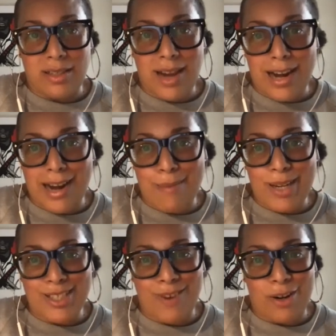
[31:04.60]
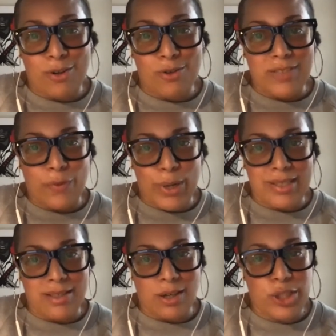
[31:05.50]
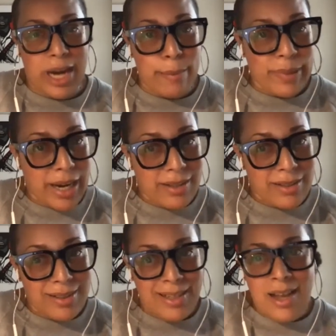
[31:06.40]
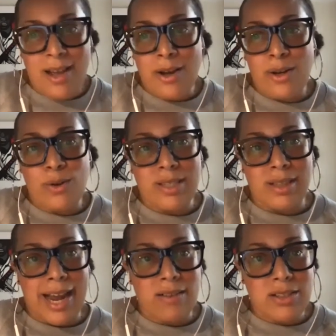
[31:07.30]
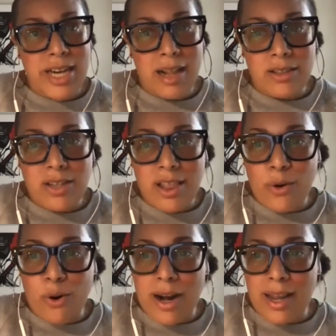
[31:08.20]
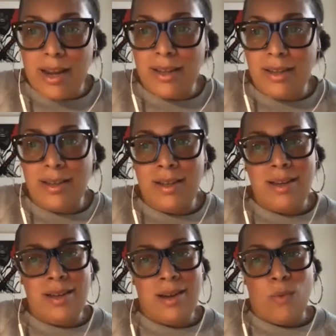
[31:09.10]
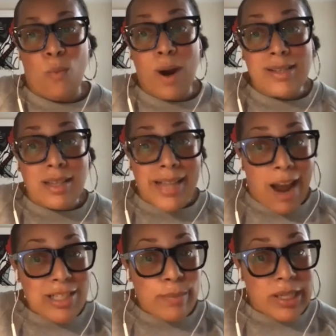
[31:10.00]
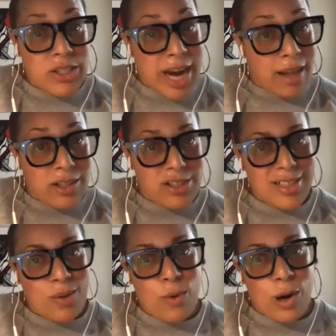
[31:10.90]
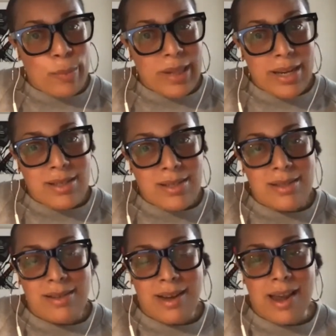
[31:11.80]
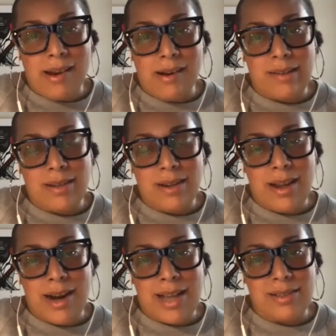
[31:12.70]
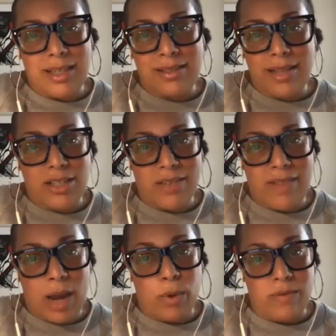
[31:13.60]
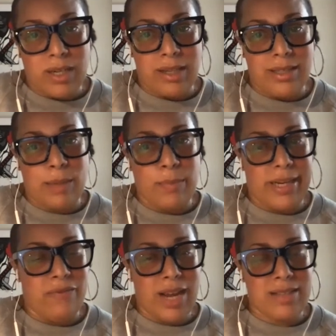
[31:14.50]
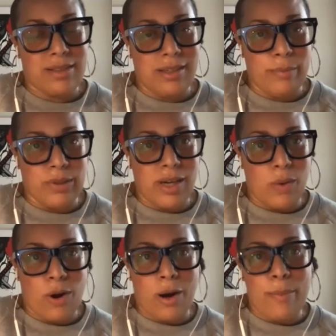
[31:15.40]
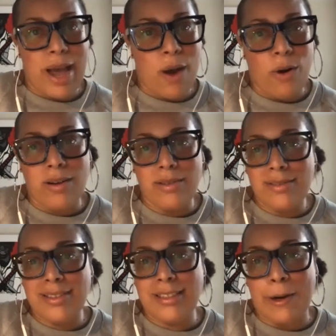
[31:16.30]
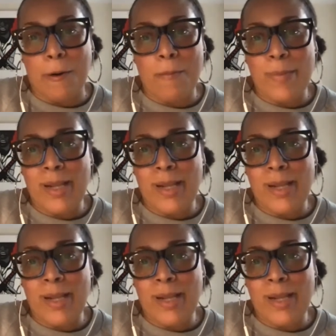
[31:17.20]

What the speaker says: the dynamics around whose voices are championed, who's allowed to challenge authority, what's allowed to be challenged in the workplace. And as an extension of that, we're really deeply invested in building worker power. So